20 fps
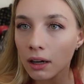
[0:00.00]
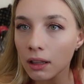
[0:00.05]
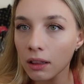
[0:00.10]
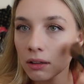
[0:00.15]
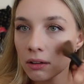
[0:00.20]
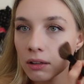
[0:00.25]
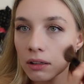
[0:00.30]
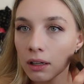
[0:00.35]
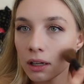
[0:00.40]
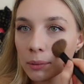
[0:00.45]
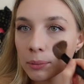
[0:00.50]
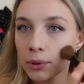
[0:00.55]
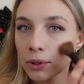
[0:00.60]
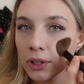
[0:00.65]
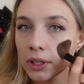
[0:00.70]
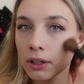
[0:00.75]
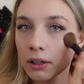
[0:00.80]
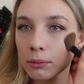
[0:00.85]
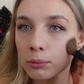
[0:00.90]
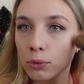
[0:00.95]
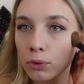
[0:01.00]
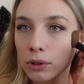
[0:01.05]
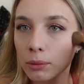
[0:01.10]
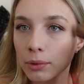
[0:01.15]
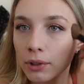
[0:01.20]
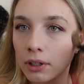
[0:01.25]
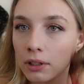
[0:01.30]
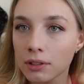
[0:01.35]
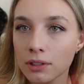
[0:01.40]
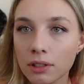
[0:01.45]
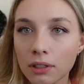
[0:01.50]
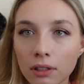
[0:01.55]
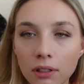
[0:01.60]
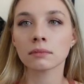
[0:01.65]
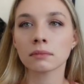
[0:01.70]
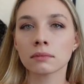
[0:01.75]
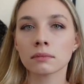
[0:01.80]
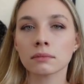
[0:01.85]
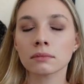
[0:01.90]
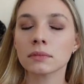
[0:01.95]
I look like I'm putting on more bronzer.
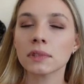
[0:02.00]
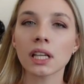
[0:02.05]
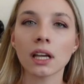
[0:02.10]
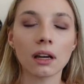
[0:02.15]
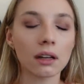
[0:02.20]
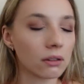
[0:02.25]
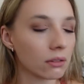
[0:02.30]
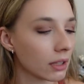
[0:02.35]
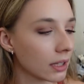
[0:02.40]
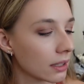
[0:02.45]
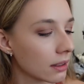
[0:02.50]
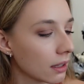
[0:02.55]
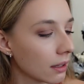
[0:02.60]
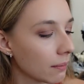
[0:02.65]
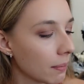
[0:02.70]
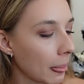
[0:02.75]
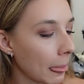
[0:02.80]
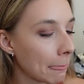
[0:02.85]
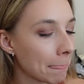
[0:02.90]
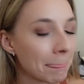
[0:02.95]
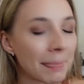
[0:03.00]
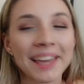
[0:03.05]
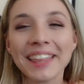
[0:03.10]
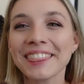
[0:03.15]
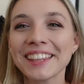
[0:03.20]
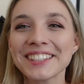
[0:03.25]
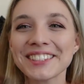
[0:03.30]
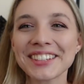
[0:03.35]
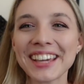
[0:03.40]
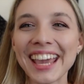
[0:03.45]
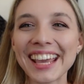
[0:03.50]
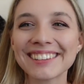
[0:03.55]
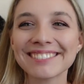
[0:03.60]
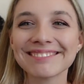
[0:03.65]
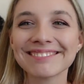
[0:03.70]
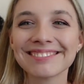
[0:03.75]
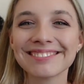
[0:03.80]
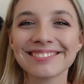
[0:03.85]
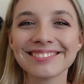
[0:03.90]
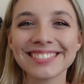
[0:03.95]
Yeah, I don't like that. That's okay.
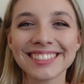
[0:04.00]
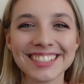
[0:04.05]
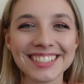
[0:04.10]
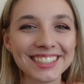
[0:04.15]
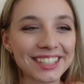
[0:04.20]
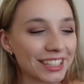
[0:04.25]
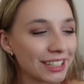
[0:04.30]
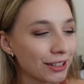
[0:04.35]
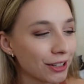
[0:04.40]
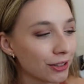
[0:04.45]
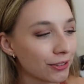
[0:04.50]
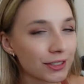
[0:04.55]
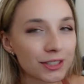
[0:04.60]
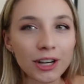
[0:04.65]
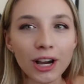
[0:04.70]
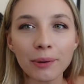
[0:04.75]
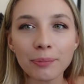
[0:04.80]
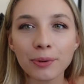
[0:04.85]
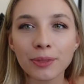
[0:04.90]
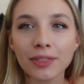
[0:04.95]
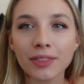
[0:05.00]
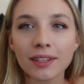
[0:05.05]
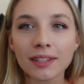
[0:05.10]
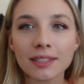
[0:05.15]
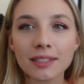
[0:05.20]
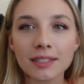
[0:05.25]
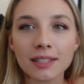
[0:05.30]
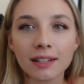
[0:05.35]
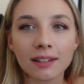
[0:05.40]
We're just gonna go over top with this